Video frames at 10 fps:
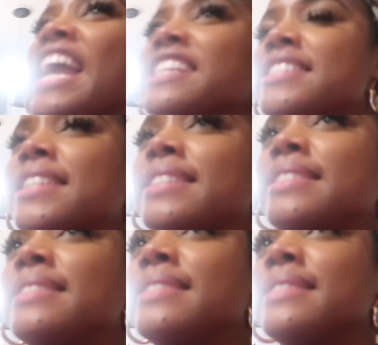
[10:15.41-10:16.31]
cheat if
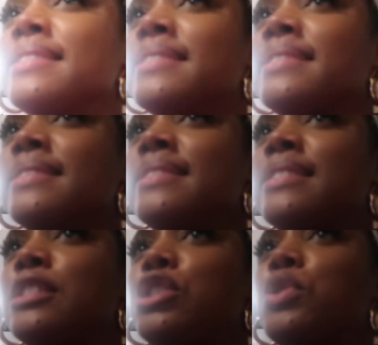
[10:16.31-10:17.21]
you have a yellow
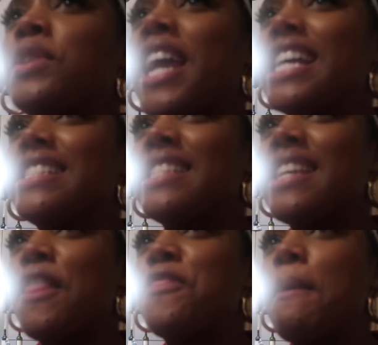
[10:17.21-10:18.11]
card, to get
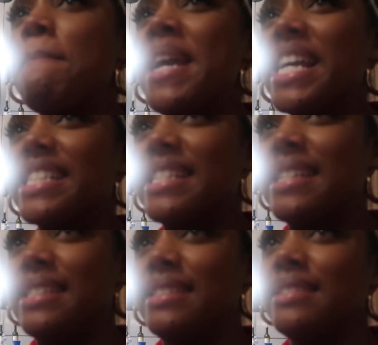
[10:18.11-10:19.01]
the meat.
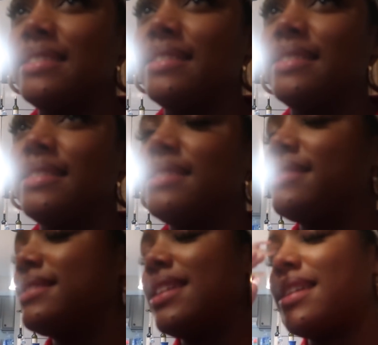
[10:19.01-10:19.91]
Oh yeah, that's
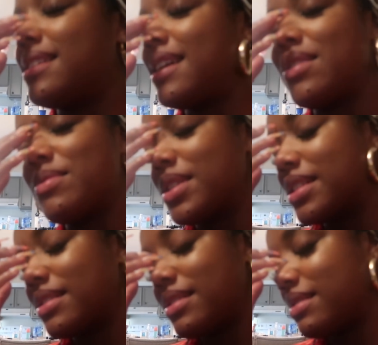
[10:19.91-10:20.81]
true. Nah,
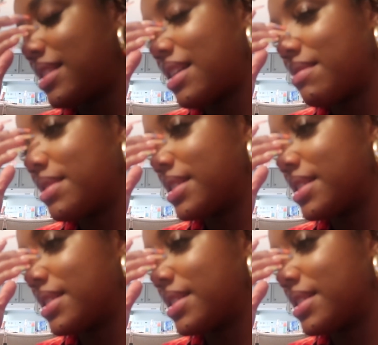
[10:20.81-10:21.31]
that